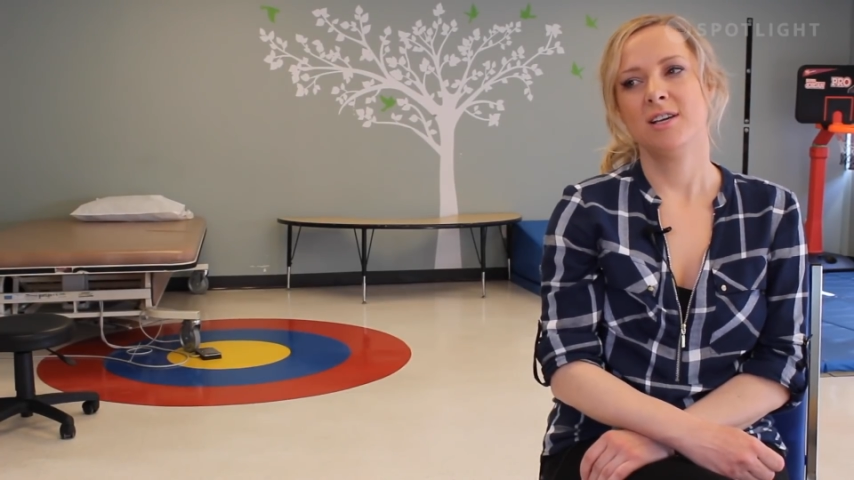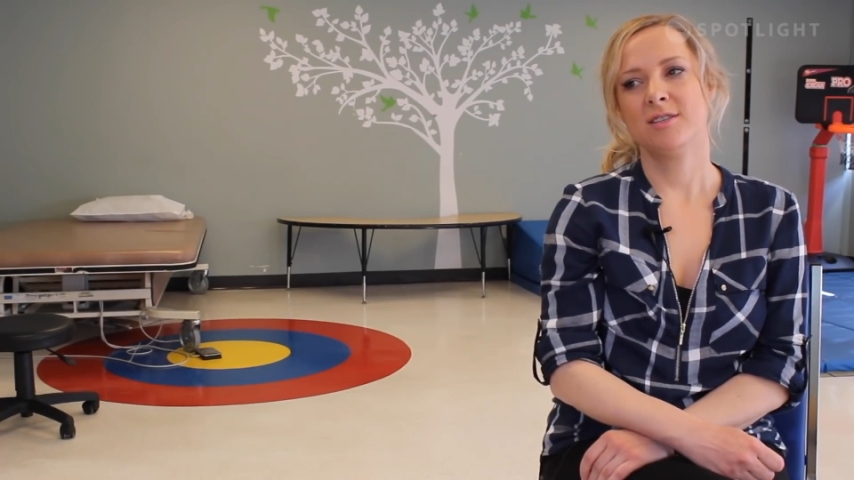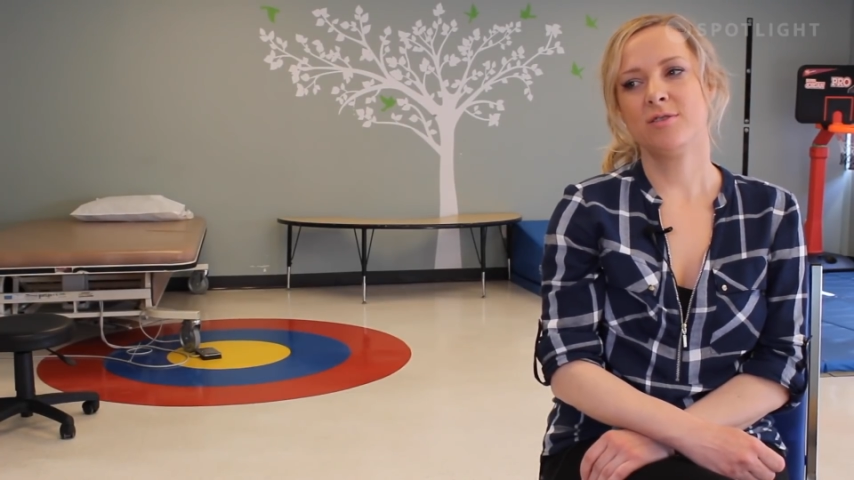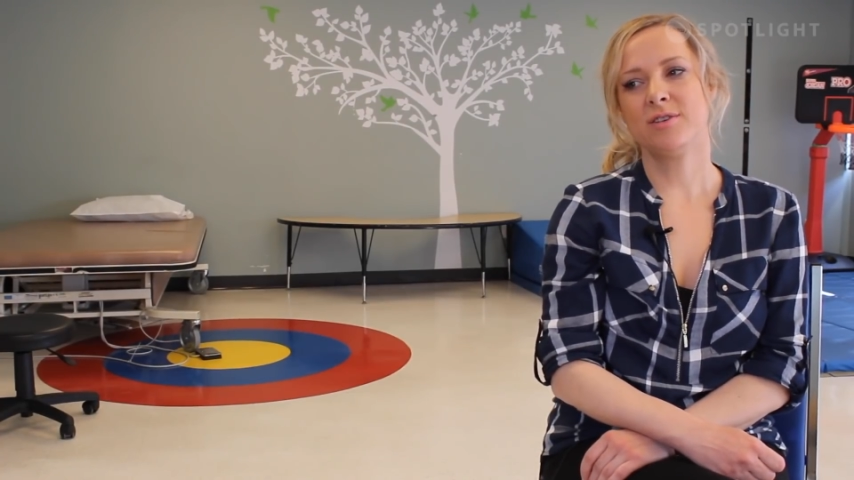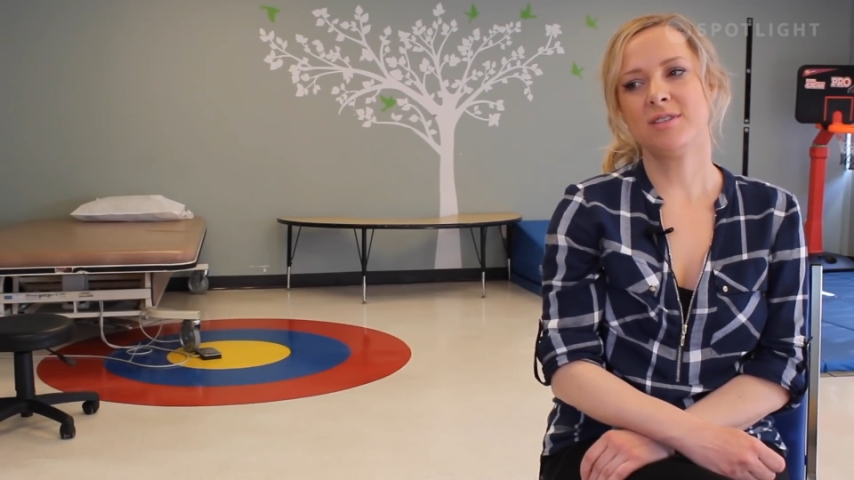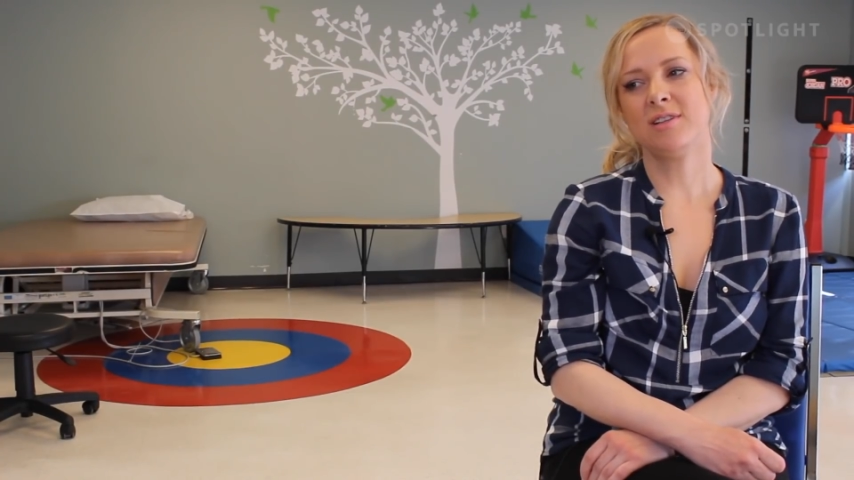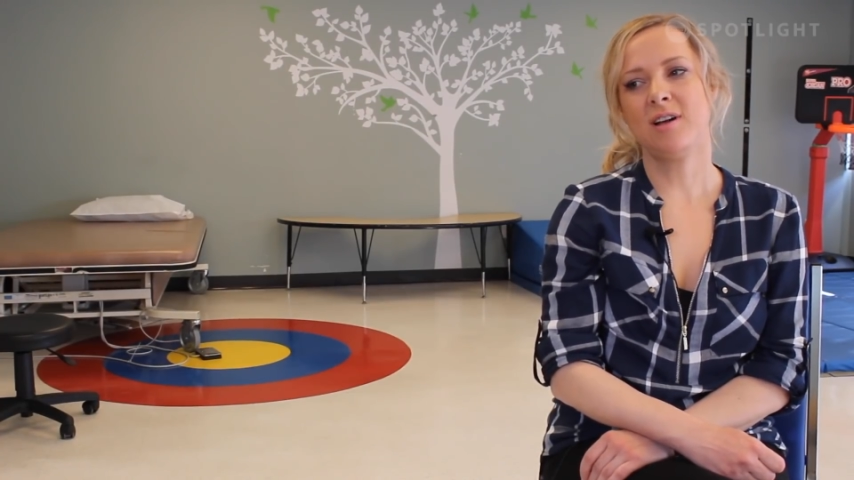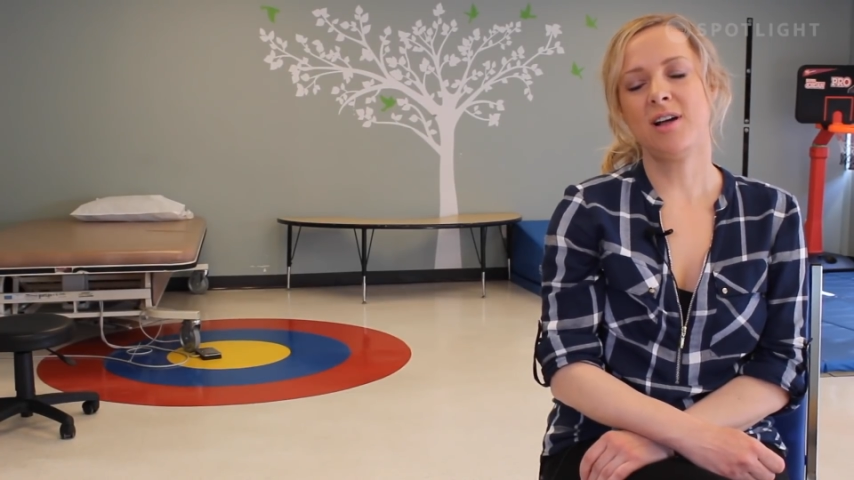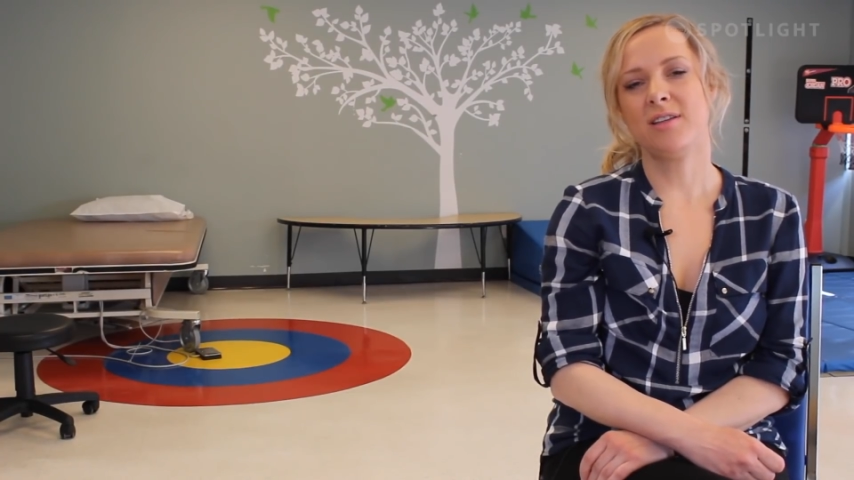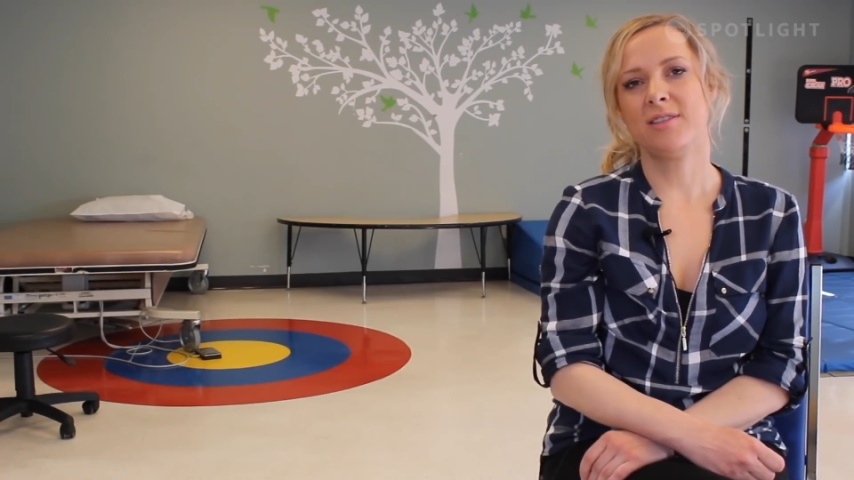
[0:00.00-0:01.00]
So there's a
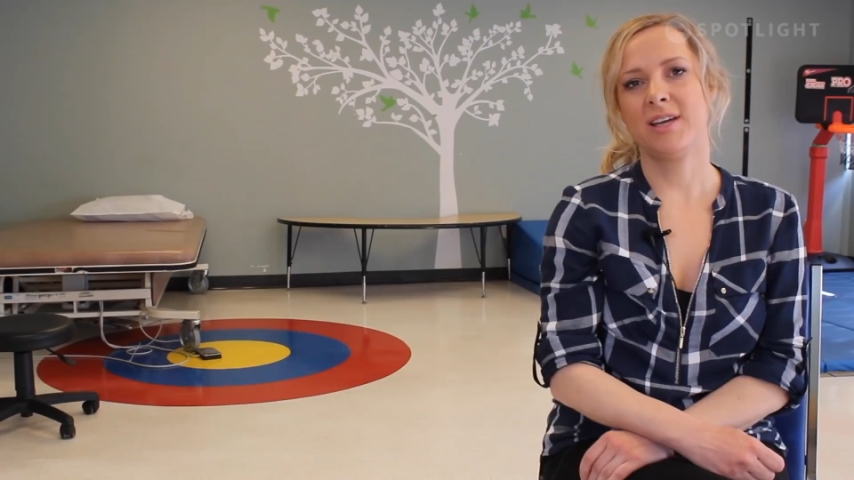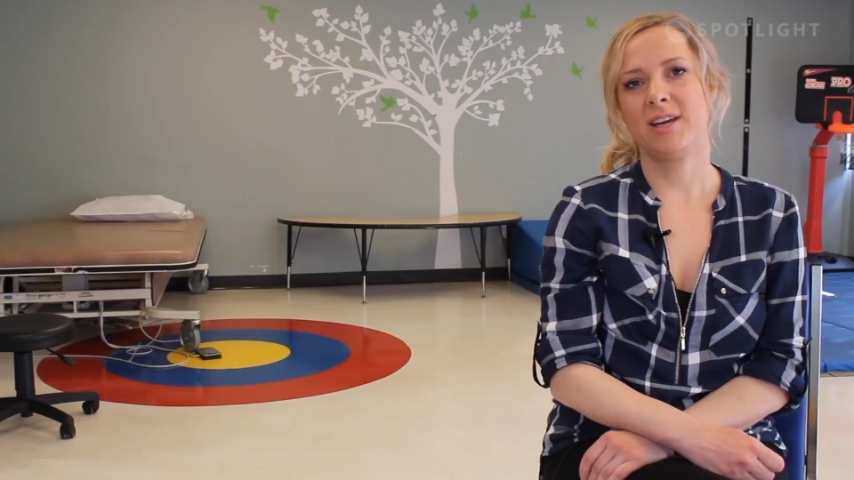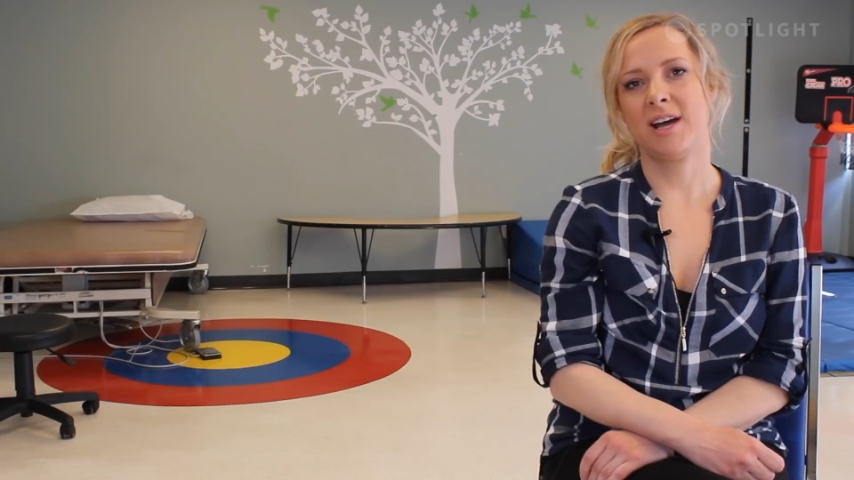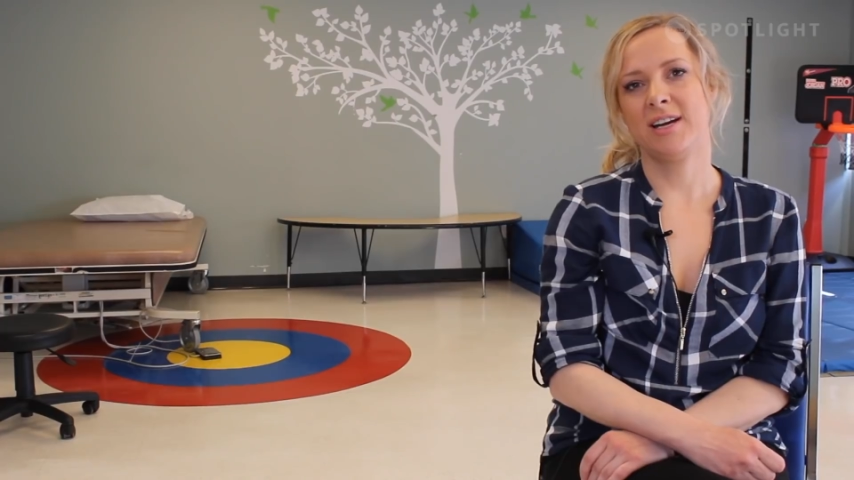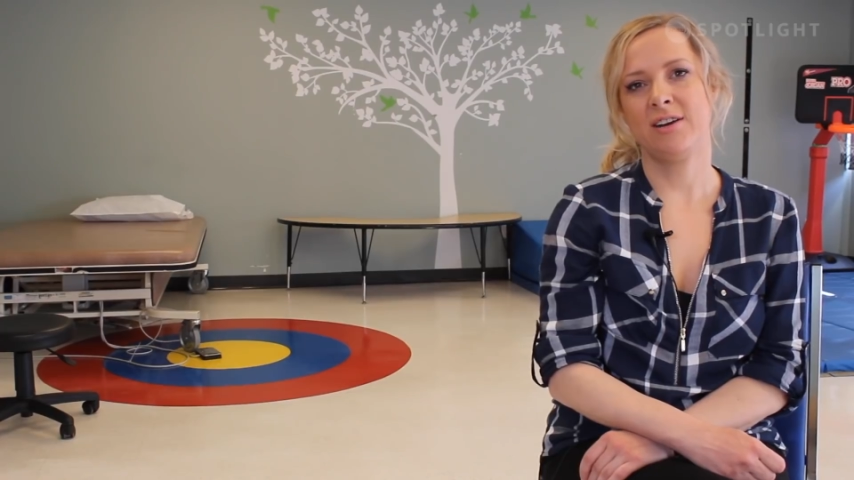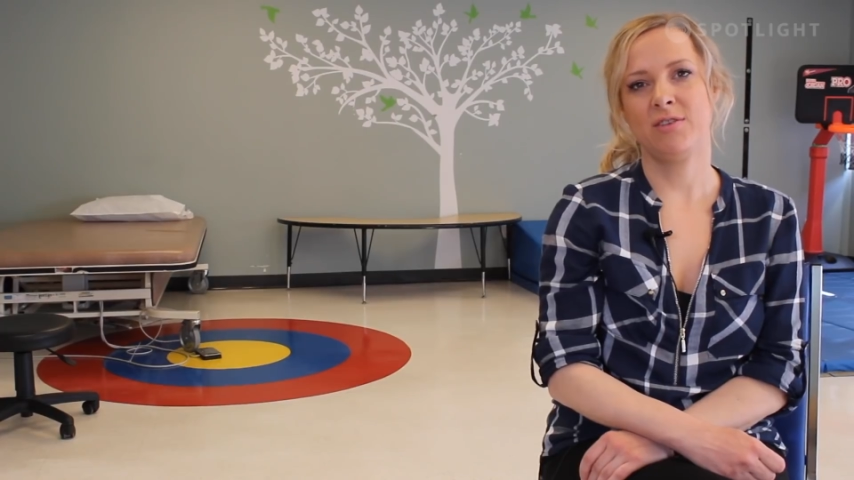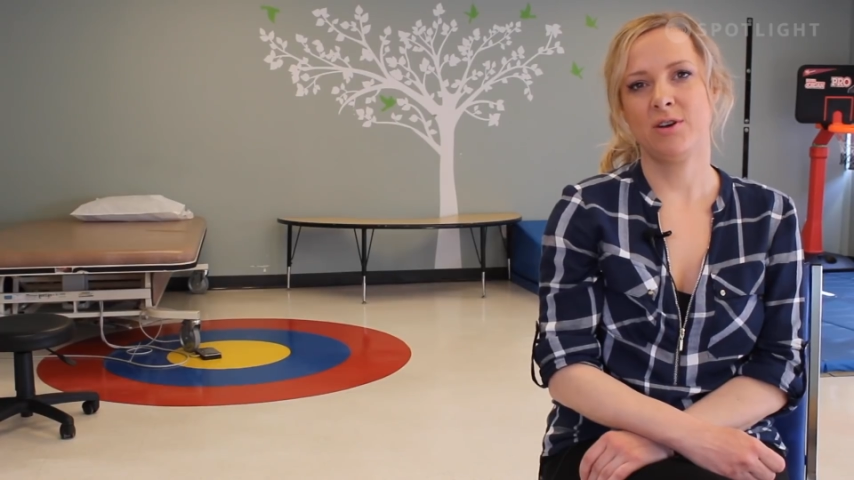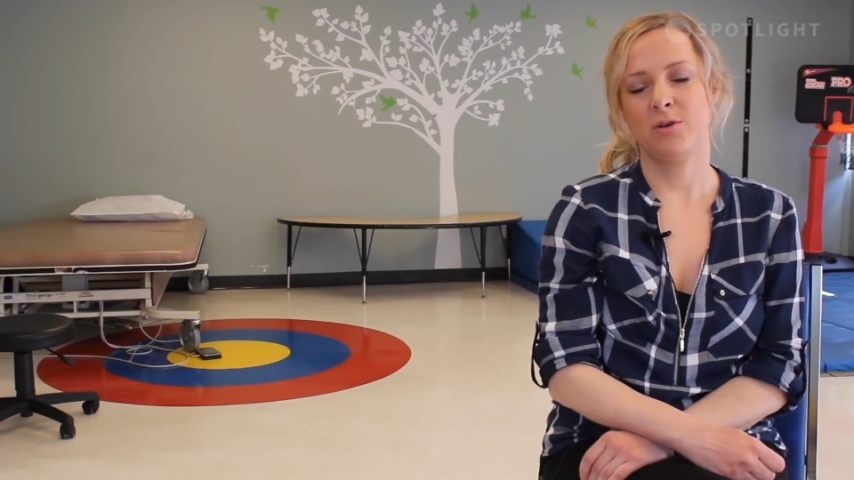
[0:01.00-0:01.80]
lot that I didn't even